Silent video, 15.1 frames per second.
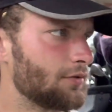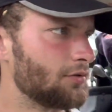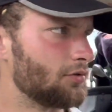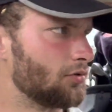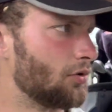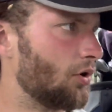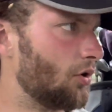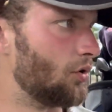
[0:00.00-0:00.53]

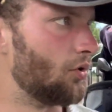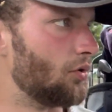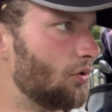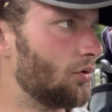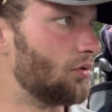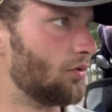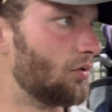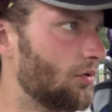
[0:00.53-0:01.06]
to
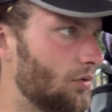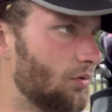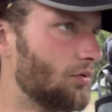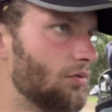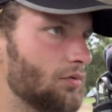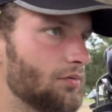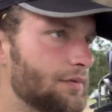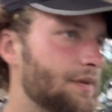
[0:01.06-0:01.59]
hole
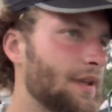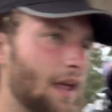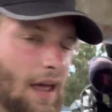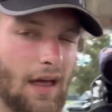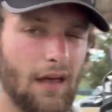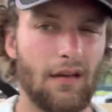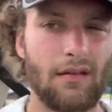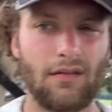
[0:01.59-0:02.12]

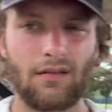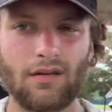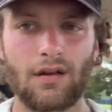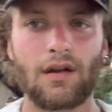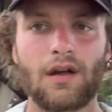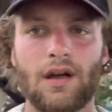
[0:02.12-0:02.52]
10. 10.